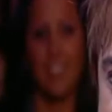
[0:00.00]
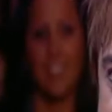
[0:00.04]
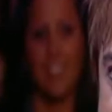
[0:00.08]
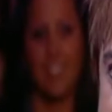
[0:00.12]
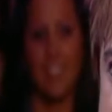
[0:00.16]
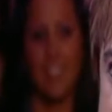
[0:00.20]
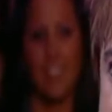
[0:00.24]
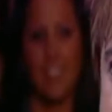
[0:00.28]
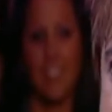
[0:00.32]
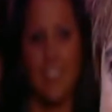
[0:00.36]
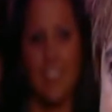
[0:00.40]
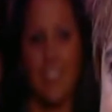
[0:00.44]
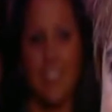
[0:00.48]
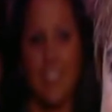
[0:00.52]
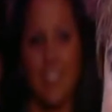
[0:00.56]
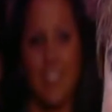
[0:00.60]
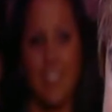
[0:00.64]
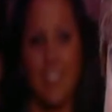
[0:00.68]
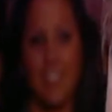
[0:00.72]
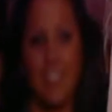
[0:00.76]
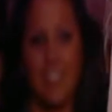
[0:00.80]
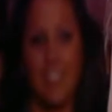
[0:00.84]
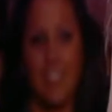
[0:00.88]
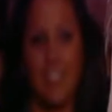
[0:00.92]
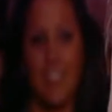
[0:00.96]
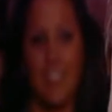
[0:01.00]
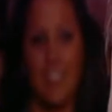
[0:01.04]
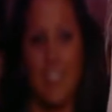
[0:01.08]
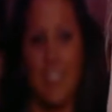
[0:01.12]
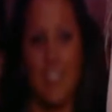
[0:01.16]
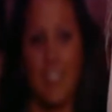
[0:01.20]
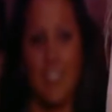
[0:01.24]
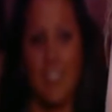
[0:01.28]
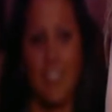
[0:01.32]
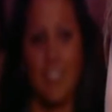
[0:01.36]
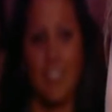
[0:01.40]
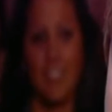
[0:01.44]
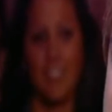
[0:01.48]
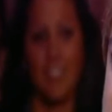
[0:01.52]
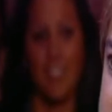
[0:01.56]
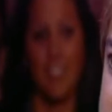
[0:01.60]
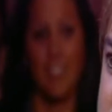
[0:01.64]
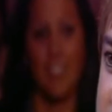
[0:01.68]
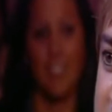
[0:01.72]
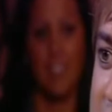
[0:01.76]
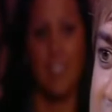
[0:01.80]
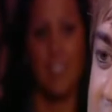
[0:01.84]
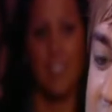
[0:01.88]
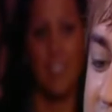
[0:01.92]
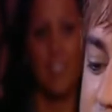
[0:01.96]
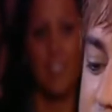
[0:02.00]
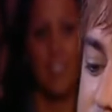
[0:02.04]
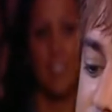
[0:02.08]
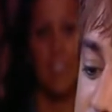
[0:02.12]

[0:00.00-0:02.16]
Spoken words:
(not speaking)